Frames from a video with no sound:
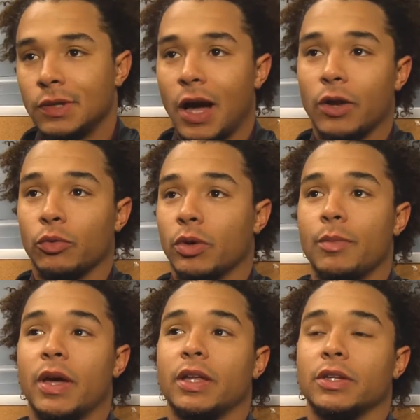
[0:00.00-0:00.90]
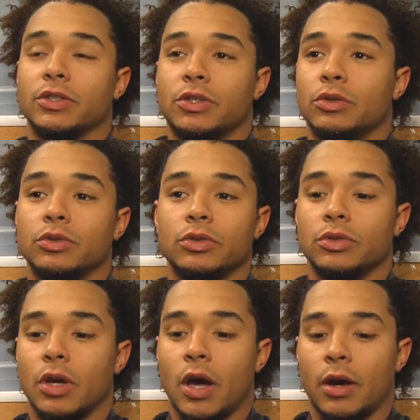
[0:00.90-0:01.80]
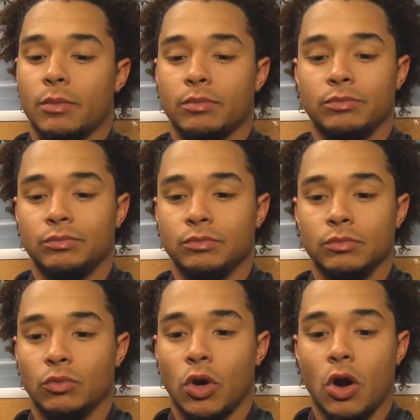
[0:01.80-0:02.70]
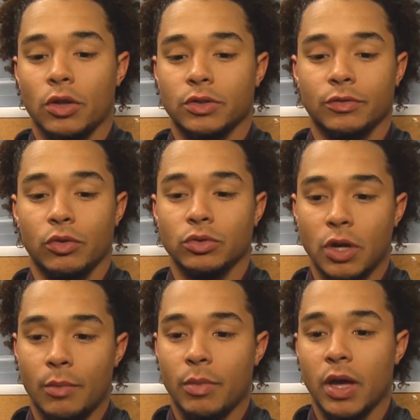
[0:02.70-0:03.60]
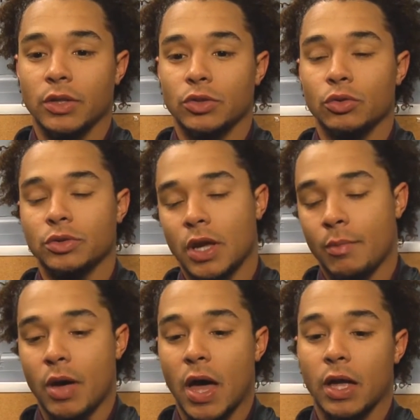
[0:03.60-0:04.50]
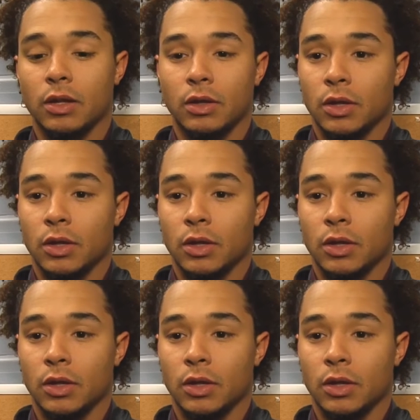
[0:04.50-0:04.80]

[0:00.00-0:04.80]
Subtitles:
I don't want to make an excuse, regardless of who's on base, who's at bat.